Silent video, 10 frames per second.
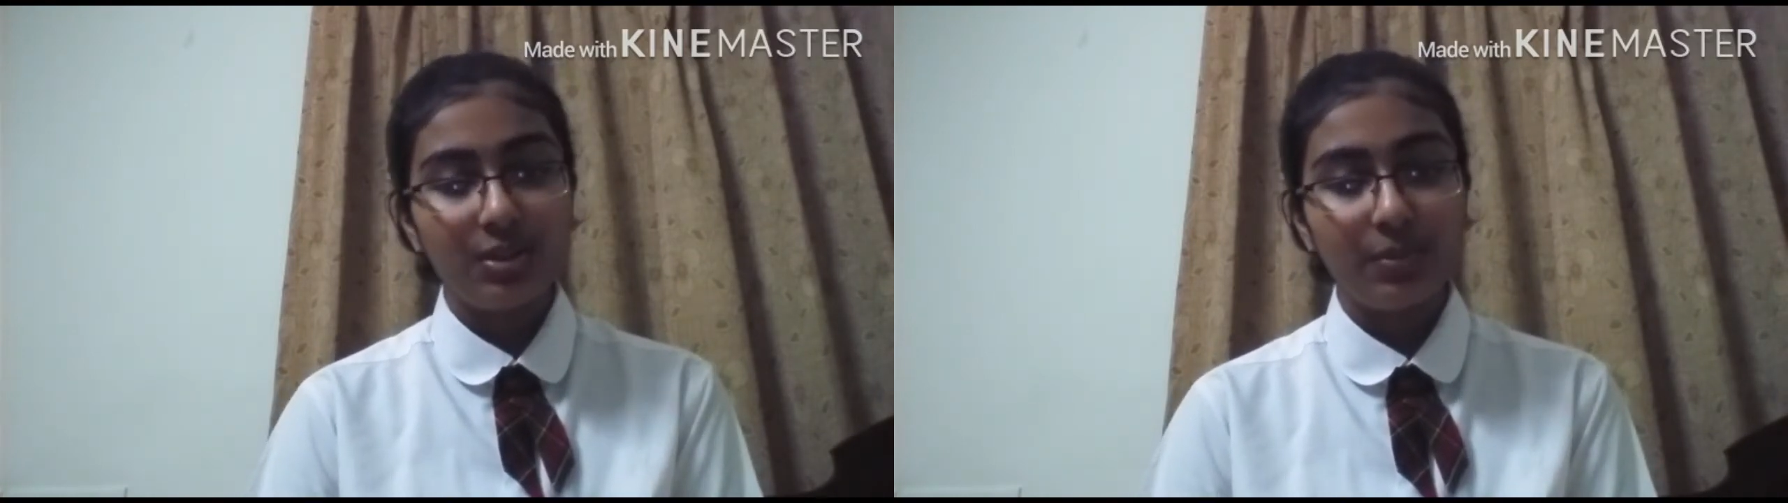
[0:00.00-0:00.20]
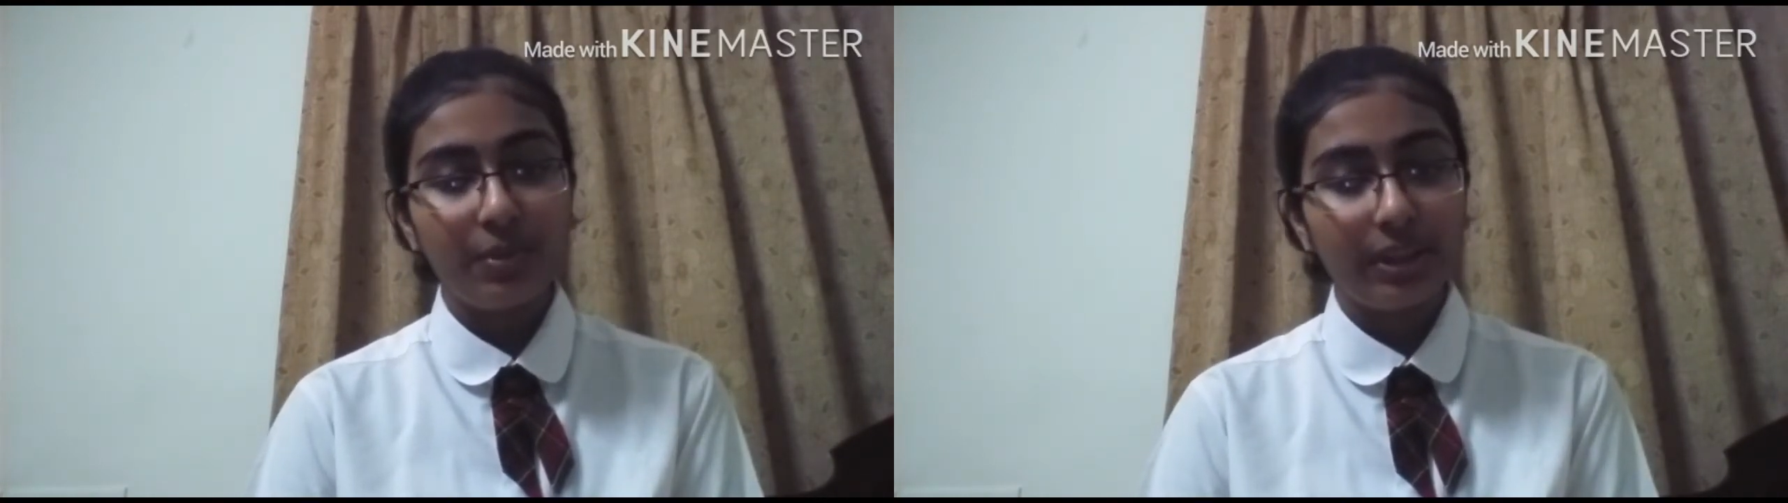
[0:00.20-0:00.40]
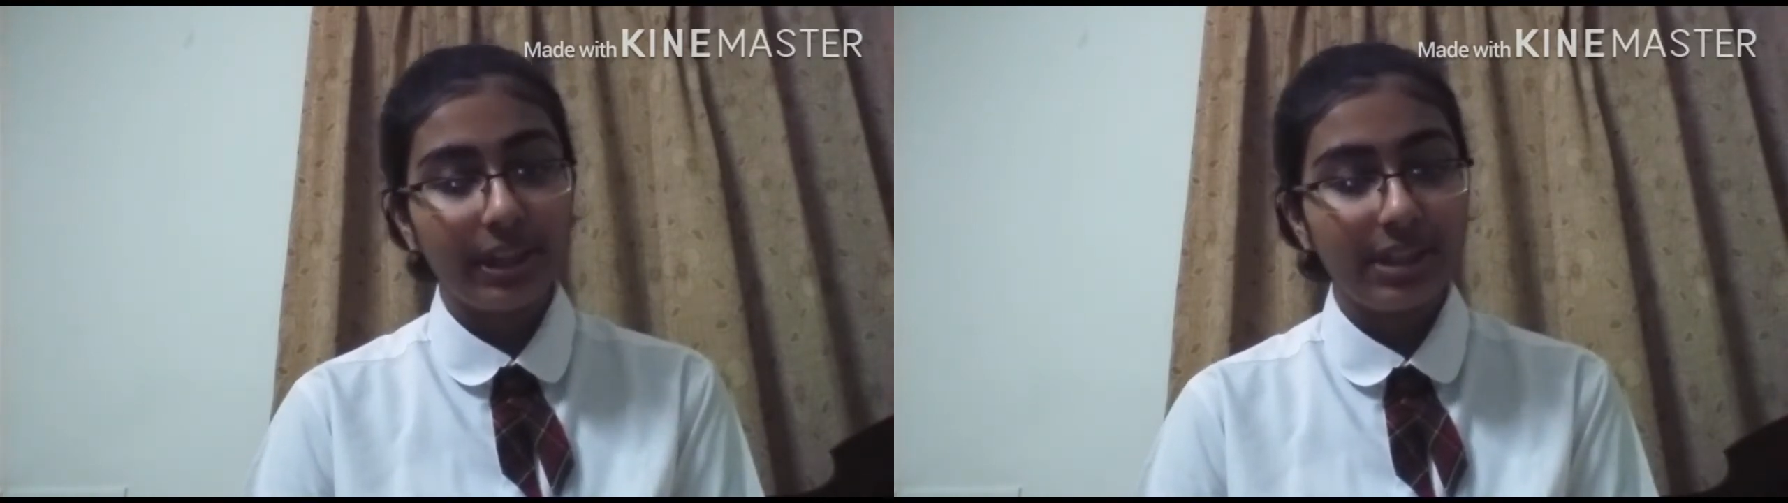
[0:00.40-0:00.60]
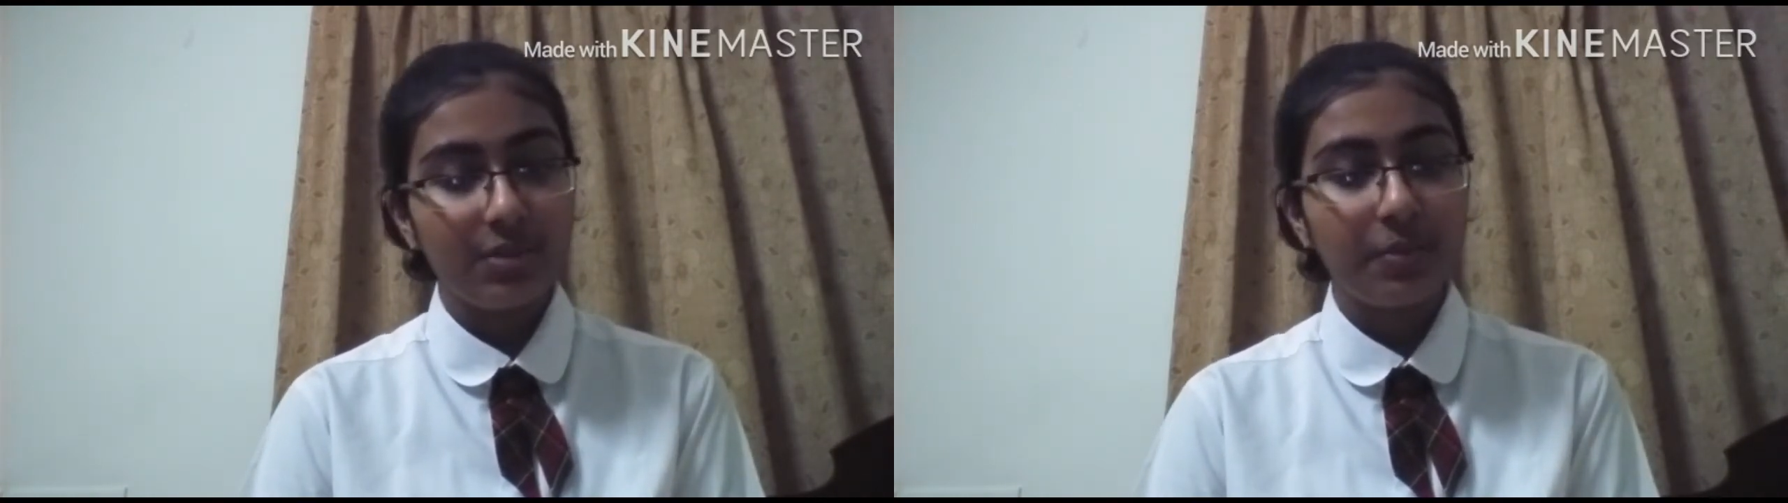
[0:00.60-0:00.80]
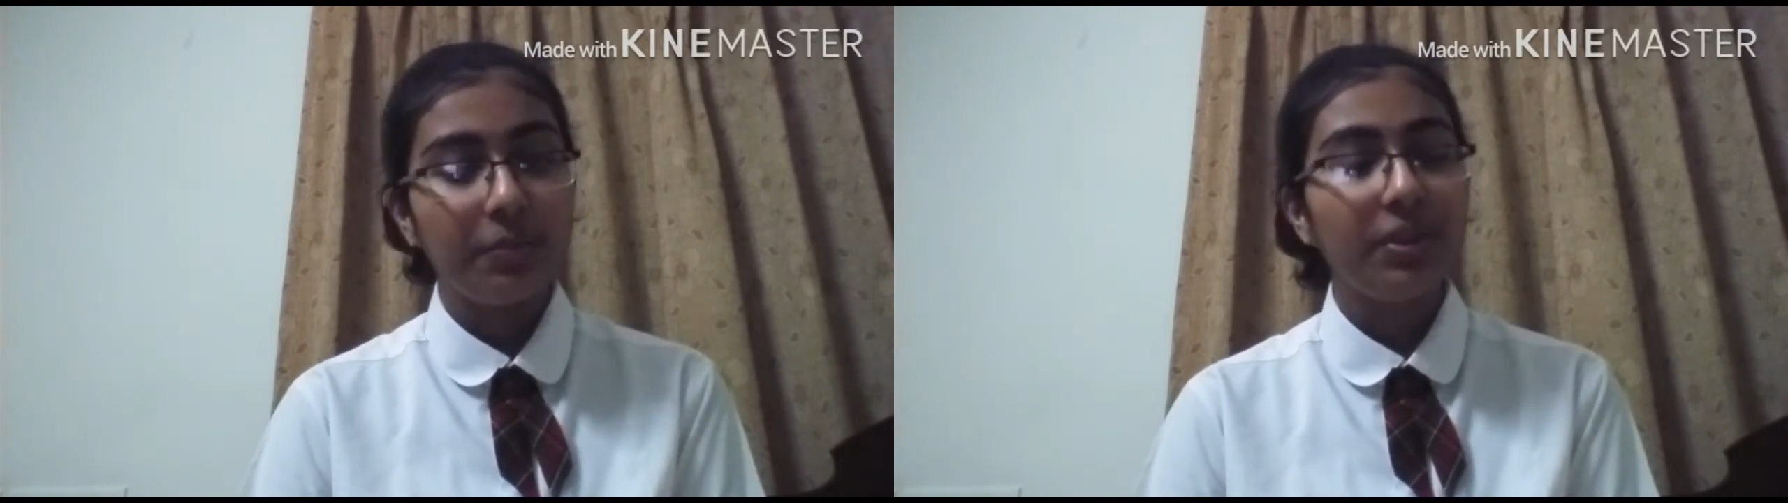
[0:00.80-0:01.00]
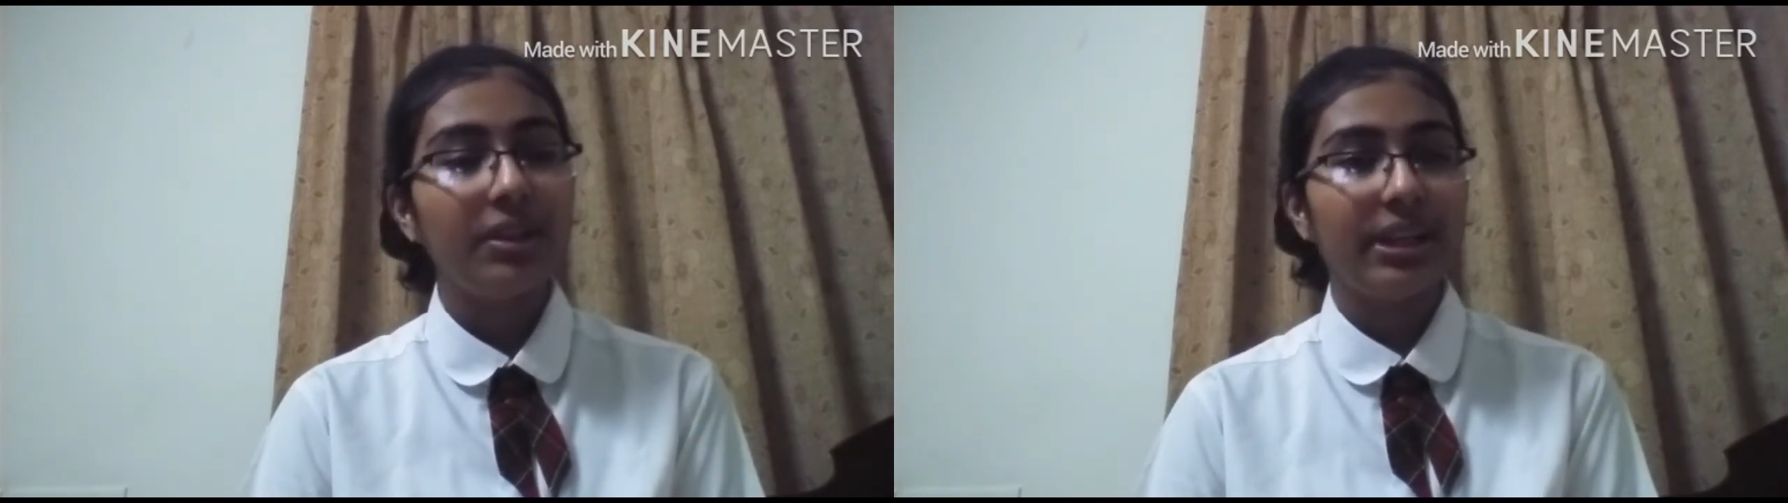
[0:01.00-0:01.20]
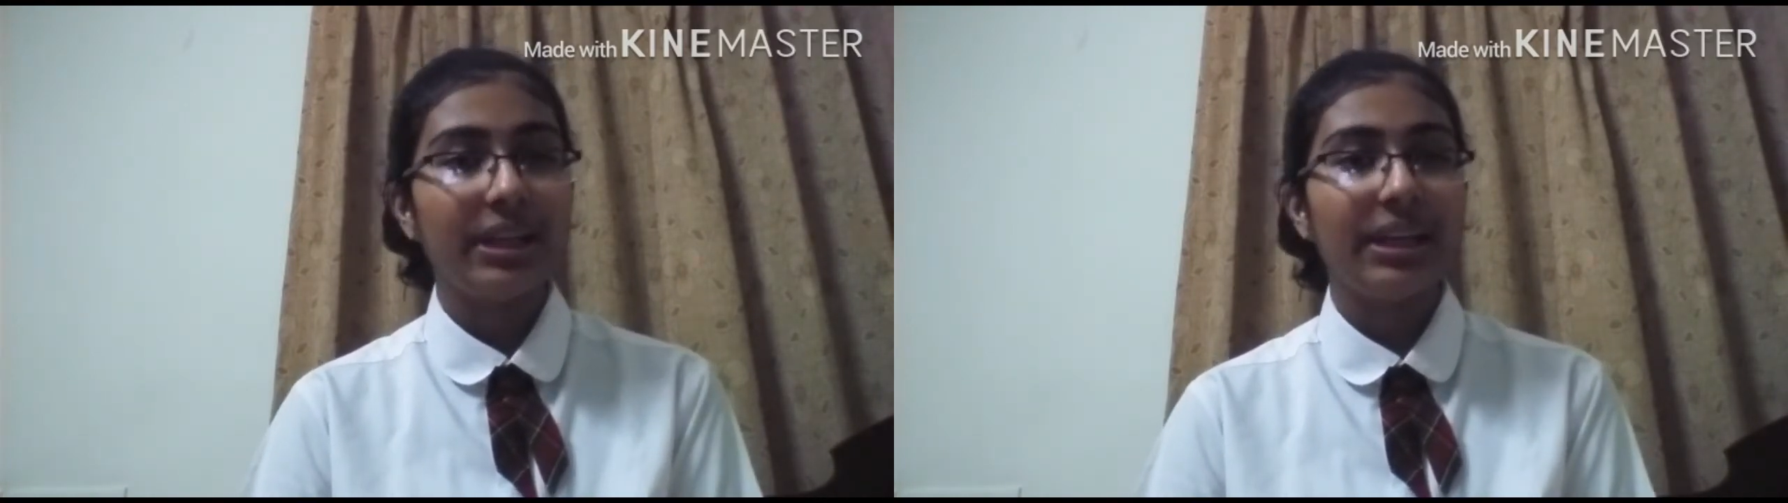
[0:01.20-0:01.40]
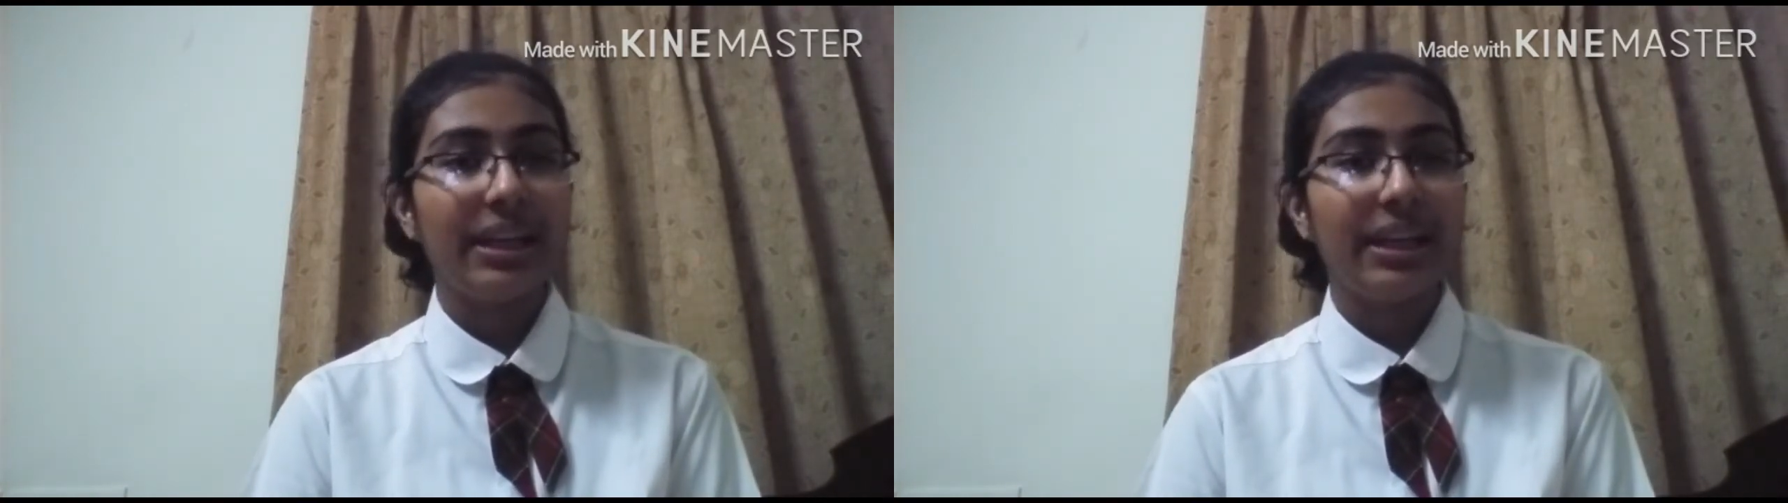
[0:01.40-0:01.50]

to broadcast Premier League